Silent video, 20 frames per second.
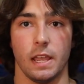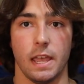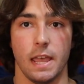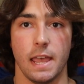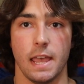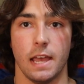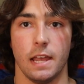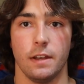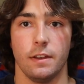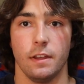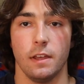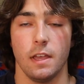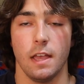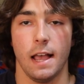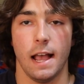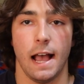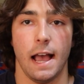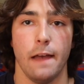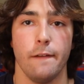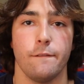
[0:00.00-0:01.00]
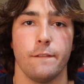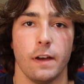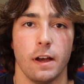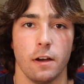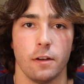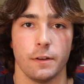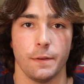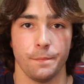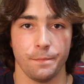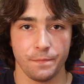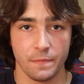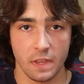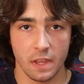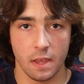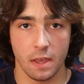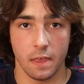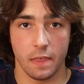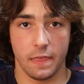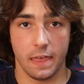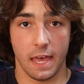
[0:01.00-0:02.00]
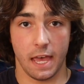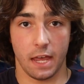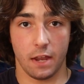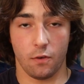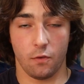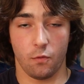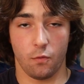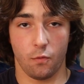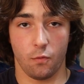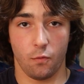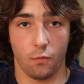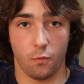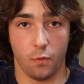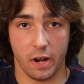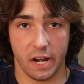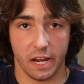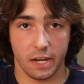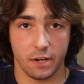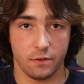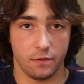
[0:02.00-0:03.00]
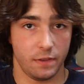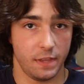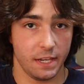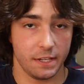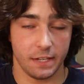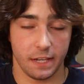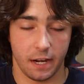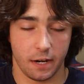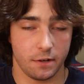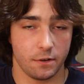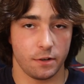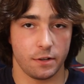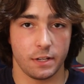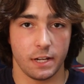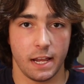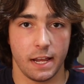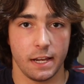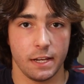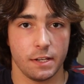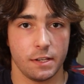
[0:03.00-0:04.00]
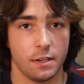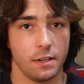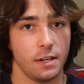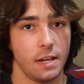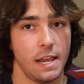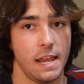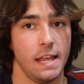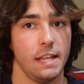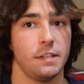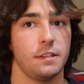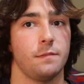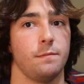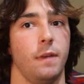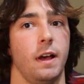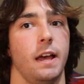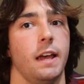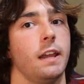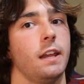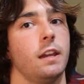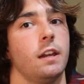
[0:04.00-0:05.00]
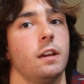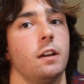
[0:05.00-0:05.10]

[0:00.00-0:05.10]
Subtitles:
And I found that when this exercise hits my